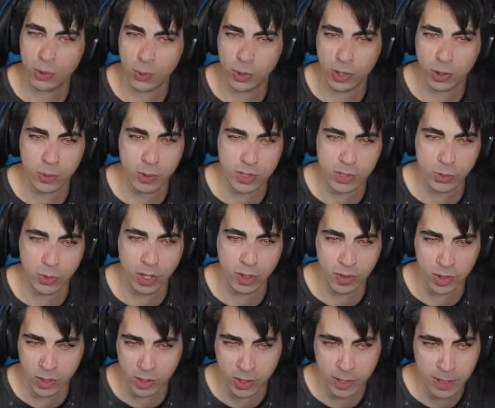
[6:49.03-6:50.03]
to work
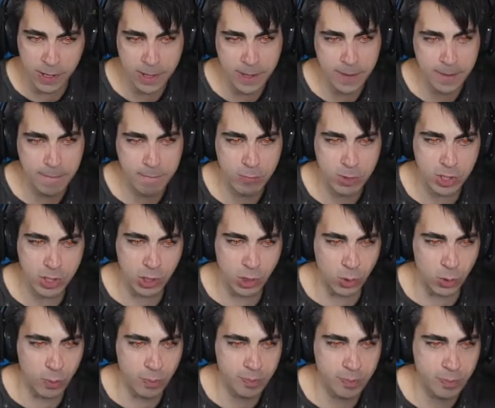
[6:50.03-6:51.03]
whatsoever.
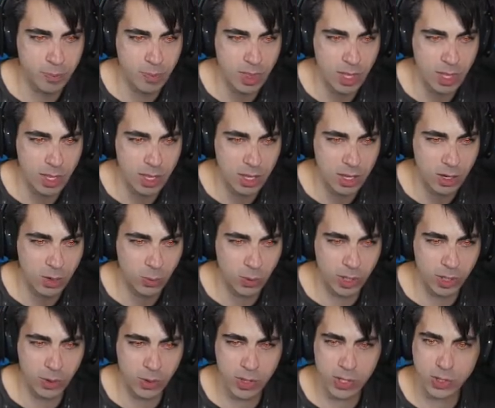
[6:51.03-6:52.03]
So we're
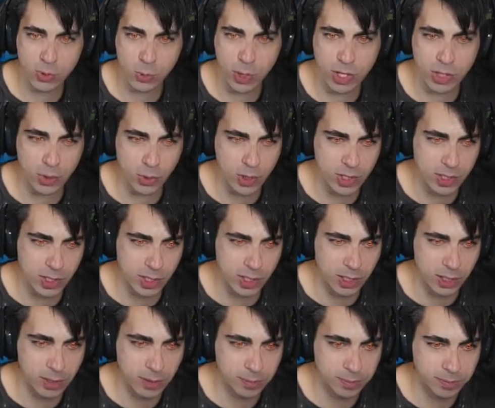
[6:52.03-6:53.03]
gonna go with this right
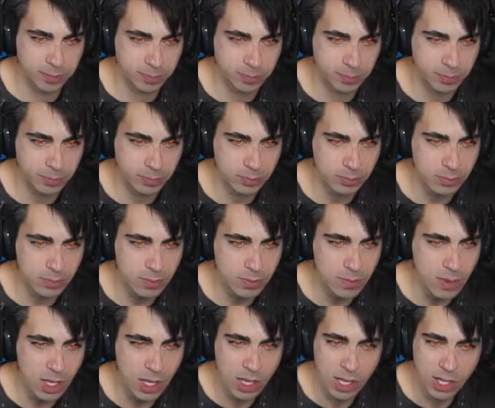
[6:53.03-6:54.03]
joystick.
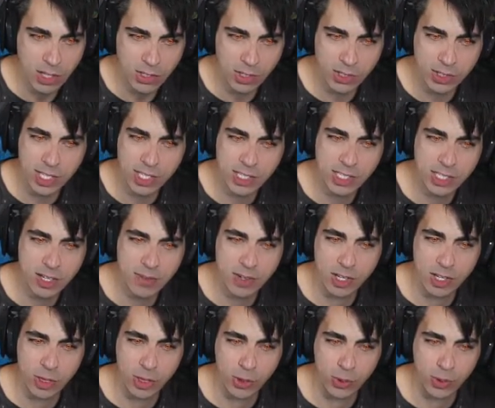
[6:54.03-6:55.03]
So on
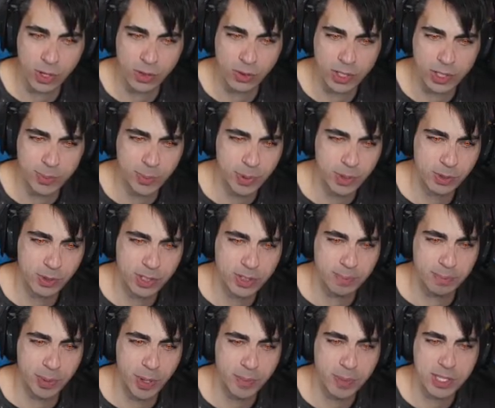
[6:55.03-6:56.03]
sensitivity three, let's put let's
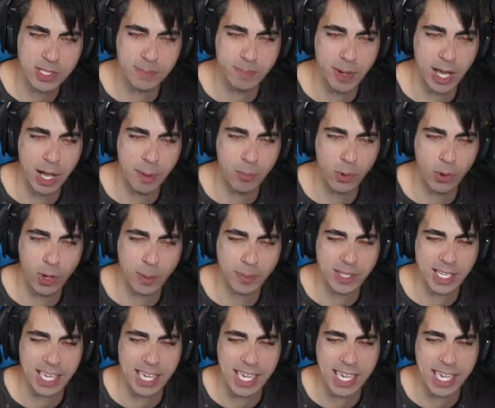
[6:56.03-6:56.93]
bump this bad boy up to